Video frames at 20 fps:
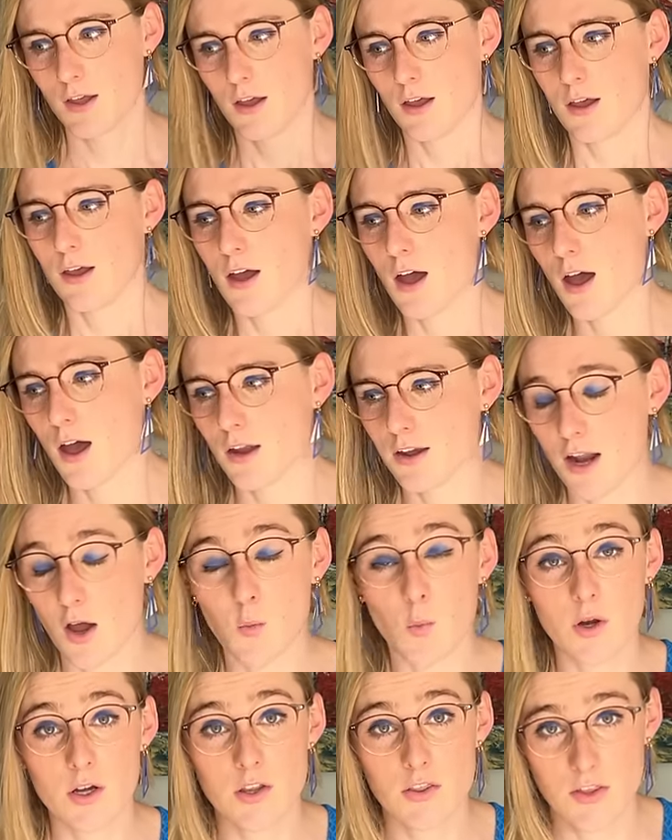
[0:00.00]
Now, one
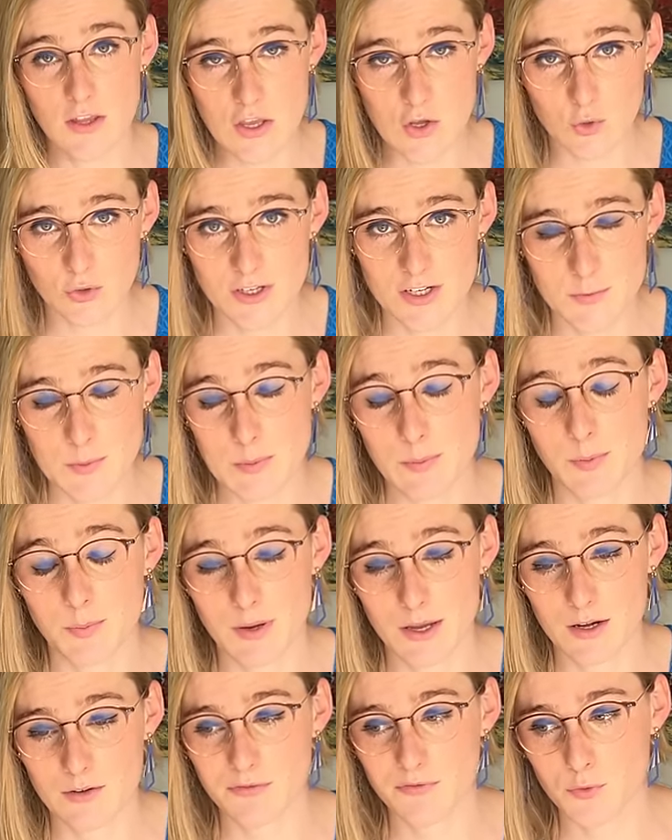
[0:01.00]
thing you'll need to be prepared
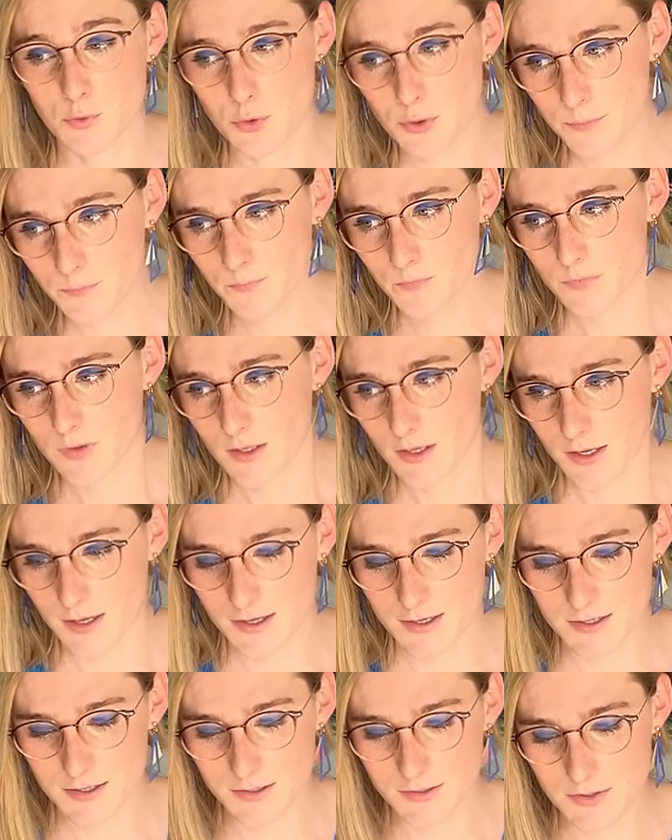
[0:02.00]
for
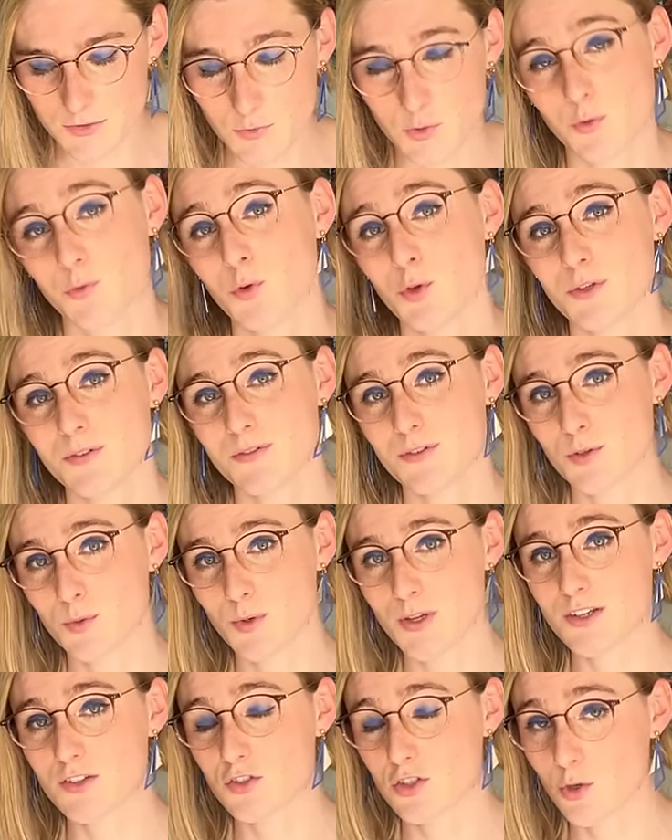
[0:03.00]
is for the first few weeks,
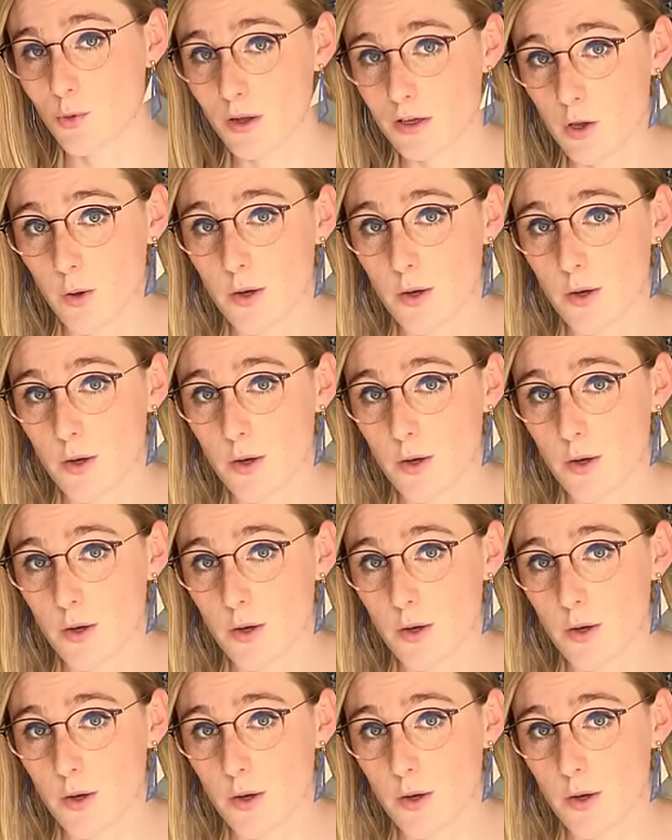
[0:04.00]
you are going to